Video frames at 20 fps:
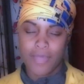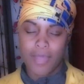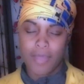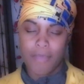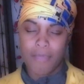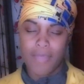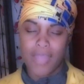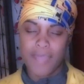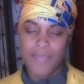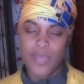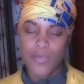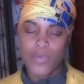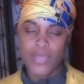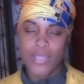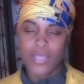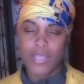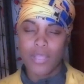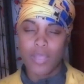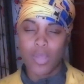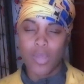Maybe we
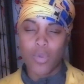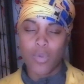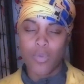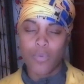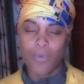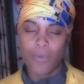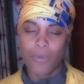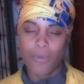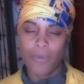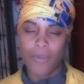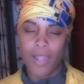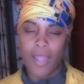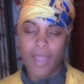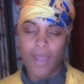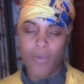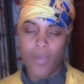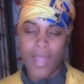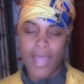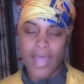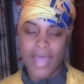can lower
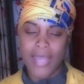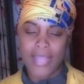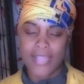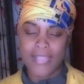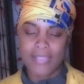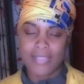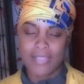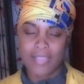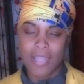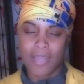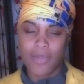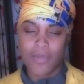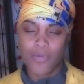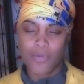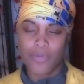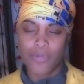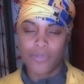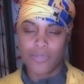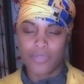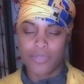our eyes
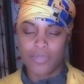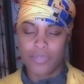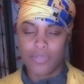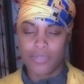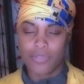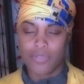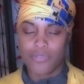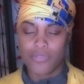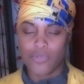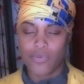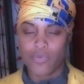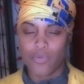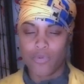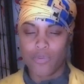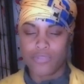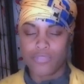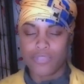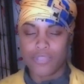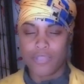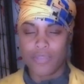downward
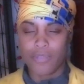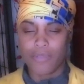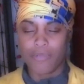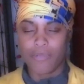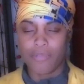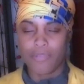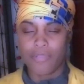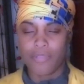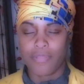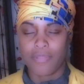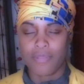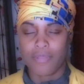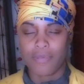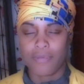towards the earth,